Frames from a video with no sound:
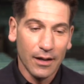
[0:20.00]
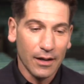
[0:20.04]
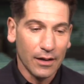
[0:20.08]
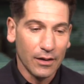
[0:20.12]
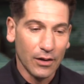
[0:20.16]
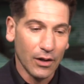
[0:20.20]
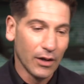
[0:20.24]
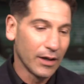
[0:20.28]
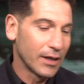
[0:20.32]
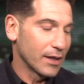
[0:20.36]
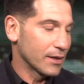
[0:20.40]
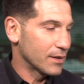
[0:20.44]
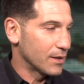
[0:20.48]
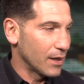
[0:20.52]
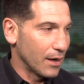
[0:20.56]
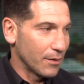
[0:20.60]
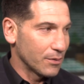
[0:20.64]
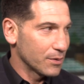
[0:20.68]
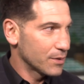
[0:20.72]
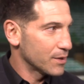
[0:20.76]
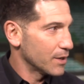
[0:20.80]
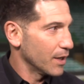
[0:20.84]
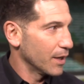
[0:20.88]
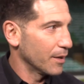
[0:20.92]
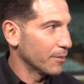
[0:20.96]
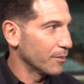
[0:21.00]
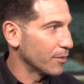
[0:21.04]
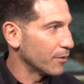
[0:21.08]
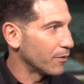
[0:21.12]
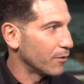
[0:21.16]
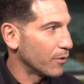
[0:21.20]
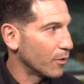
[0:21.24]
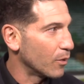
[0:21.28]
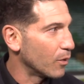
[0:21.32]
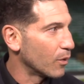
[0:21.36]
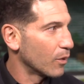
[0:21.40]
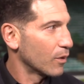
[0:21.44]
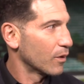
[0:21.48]
look, as I was saying
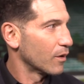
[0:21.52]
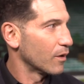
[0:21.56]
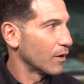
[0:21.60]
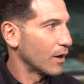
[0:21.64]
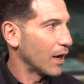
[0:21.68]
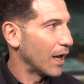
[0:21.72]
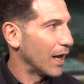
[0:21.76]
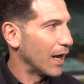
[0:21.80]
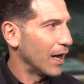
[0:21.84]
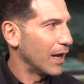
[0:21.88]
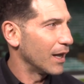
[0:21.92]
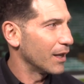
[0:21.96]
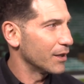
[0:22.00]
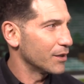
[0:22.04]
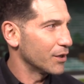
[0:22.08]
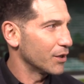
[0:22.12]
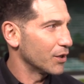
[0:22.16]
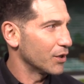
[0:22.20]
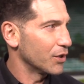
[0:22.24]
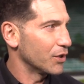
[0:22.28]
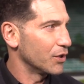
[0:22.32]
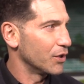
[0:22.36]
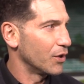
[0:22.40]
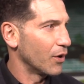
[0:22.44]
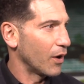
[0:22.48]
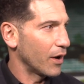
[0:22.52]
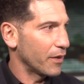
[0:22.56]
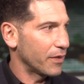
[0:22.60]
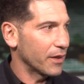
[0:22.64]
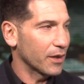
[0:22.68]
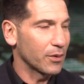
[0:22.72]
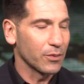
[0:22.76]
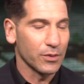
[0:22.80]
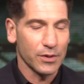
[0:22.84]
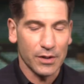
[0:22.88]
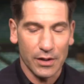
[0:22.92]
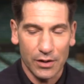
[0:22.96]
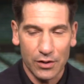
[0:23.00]
before, you know, I think
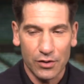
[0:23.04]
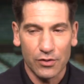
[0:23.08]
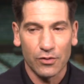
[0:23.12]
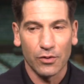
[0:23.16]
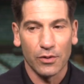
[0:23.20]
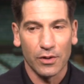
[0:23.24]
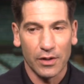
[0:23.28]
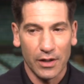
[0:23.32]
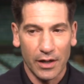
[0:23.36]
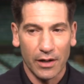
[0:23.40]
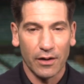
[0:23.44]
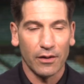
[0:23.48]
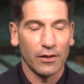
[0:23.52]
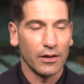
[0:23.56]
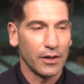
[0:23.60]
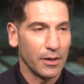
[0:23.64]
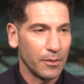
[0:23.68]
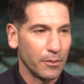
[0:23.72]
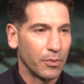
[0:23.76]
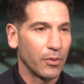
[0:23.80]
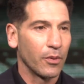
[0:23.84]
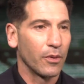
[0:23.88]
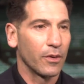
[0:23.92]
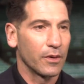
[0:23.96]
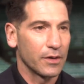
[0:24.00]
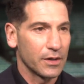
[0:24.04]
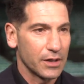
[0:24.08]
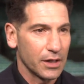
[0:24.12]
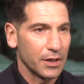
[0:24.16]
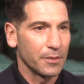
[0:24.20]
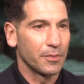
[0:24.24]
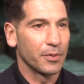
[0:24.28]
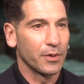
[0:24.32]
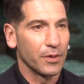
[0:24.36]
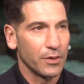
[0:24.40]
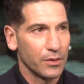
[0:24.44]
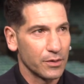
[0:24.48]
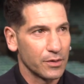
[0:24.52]
it was extraordinarily important to the
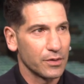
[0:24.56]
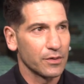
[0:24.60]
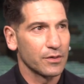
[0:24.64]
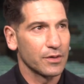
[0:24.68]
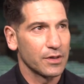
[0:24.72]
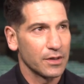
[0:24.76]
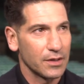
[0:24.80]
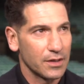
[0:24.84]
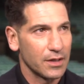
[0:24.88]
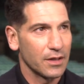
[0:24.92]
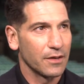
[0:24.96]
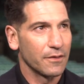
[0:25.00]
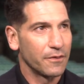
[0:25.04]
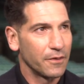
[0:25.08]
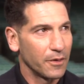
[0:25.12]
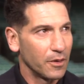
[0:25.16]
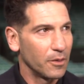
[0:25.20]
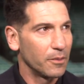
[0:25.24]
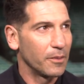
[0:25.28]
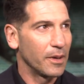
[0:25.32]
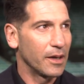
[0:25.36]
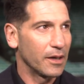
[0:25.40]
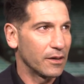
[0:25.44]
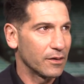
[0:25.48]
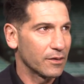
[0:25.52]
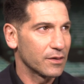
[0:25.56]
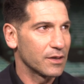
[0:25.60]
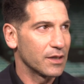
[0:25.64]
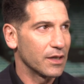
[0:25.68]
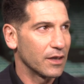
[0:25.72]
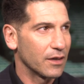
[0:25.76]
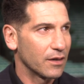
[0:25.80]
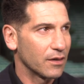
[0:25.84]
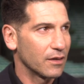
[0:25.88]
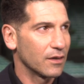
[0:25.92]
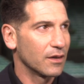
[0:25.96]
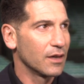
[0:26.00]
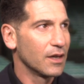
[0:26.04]
producers and to the filmmakers
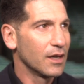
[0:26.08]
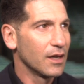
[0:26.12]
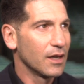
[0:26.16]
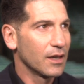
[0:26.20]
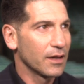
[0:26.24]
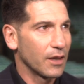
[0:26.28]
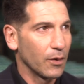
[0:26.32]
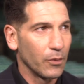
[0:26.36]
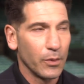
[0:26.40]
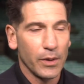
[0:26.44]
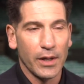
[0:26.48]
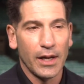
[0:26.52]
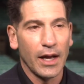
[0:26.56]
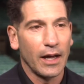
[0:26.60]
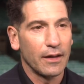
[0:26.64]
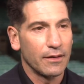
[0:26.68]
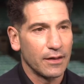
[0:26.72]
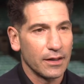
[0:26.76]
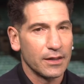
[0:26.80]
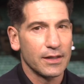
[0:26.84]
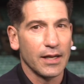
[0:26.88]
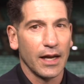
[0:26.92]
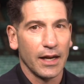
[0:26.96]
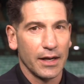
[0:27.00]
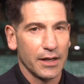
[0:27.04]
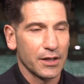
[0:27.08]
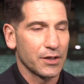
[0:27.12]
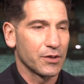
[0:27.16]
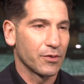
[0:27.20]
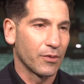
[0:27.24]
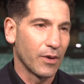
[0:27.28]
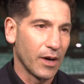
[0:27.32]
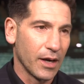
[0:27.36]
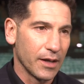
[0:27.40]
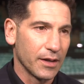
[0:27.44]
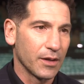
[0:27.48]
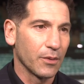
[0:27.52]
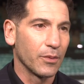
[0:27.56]
here that we got the tennis
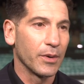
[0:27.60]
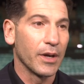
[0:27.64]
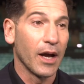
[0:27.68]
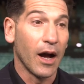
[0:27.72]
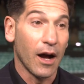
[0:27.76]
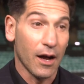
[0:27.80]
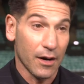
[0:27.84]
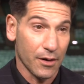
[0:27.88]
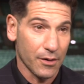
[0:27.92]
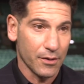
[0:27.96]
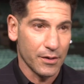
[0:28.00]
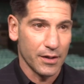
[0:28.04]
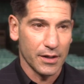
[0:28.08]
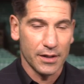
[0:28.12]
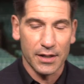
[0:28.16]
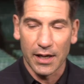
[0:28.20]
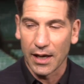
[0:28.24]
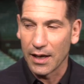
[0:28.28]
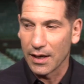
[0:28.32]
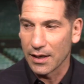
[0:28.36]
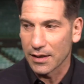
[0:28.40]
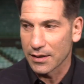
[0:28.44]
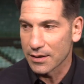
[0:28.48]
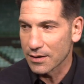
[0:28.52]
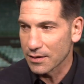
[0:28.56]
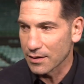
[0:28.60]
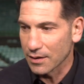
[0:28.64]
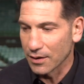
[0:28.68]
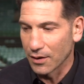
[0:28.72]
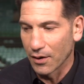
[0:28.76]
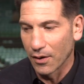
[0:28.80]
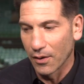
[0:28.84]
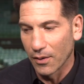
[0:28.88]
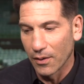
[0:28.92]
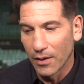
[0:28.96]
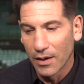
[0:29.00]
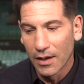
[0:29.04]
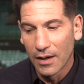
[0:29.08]
right, that we honored the tennis. You
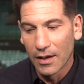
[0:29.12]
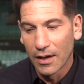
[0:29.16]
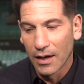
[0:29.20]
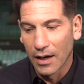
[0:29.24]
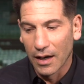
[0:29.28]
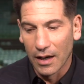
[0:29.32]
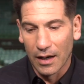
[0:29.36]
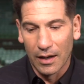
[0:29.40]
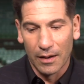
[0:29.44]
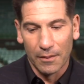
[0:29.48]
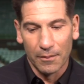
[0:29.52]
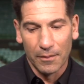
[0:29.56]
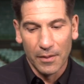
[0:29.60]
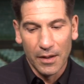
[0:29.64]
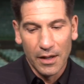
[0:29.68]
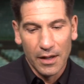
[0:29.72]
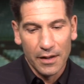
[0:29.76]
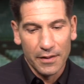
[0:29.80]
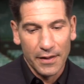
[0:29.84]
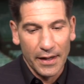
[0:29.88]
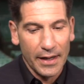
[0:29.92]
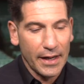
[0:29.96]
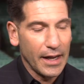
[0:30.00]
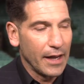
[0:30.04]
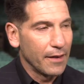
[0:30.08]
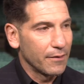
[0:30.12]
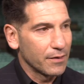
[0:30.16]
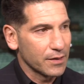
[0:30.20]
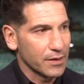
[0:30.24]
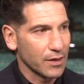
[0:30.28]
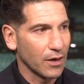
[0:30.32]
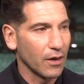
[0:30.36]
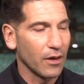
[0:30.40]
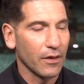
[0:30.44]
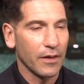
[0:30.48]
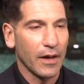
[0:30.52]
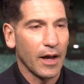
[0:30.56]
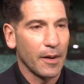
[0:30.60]
know, they gave us
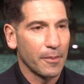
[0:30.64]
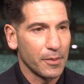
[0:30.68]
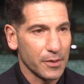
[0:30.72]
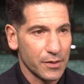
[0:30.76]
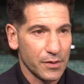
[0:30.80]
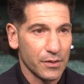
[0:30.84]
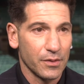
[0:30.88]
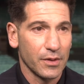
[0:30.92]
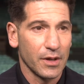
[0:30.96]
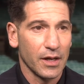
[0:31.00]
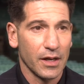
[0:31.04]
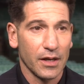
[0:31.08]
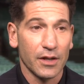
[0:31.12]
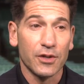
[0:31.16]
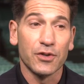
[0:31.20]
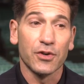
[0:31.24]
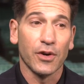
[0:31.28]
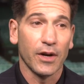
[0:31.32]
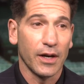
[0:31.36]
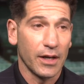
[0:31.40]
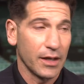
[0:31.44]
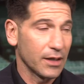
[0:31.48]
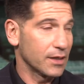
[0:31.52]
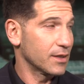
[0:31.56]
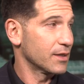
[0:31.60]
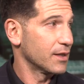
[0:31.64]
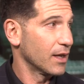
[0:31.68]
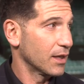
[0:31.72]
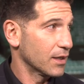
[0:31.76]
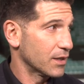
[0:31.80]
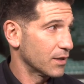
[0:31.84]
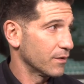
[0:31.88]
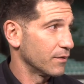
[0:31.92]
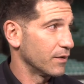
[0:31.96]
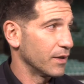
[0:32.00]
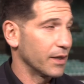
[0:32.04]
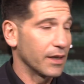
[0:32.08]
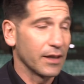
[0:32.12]
all the opportunity to train
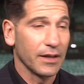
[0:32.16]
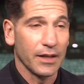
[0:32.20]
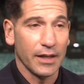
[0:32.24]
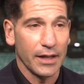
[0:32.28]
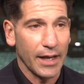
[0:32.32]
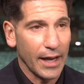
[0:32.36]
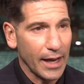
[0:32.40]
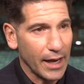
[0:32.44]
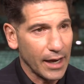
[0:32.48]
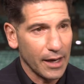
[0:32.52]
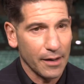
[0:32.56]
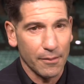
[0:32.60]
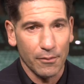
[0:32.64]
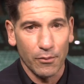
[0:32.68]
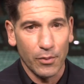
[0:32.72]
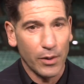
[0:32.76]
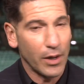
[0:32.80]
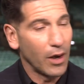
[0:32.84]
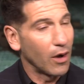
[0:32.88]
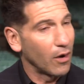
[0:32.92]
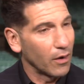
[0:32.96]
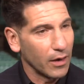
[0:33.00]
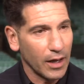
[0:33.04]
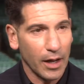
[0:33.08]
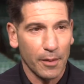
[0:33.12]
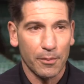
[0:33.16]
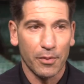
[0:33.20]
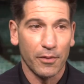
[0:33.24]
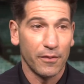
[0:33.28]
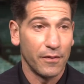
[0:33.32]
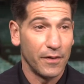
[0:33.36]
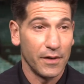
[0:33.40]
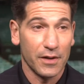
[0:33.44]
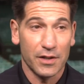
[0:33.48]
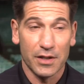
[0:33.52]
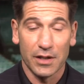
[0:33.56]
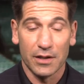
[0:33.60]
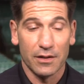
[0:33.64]
extensively in the game. We all got
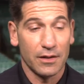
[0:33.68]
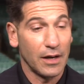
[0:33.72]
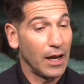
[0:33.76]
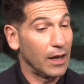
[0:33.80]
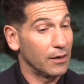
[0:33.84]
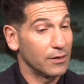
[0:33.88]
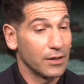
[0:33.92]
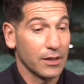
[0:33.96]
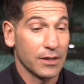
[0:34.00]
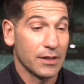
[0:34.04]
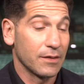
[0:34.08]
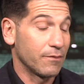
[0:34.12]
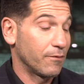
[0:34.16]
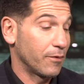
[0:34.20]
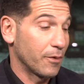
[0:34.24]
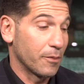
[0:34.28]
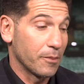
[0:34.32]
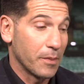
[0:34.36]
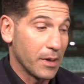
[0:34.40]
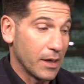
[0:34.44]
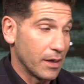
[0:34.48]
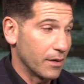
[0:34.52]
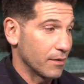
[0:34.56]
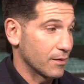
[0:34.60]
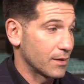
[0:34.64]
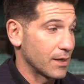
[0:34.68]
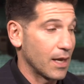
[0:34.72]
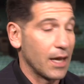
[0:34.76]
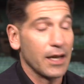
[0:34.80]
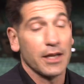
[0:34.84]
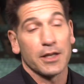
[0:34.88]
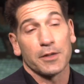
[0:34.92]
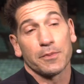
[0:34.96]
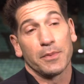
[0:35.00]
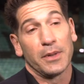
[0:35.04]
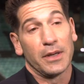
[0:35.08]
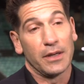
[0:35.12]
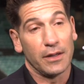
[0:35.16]
proficient, not just for me in
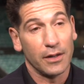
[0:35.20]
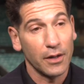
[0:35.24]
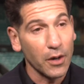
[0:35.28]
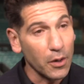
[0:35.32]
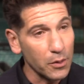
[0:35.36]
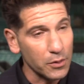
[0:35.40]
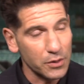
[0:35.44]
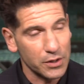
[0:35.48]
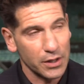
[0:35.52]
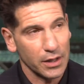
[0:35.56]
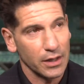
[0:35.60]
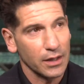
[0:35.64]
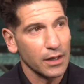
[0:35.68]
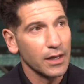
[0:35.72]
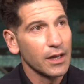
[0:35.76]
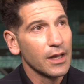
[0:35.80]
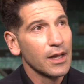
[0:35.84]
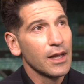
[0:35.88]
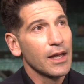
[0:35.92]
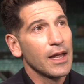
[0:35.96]
tennis, but in coaching.